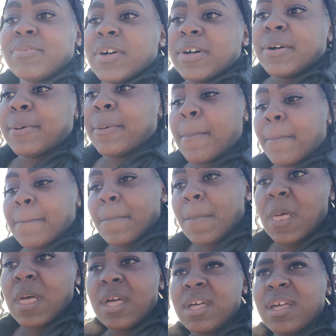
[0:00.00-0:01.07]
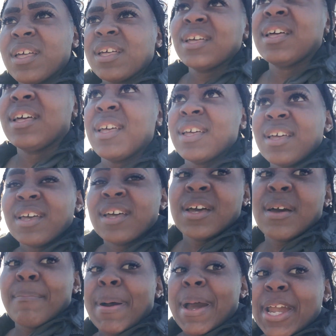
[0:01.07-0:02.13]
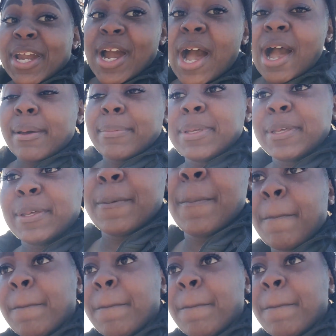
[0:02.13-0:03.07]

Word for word: um, my hair hobby,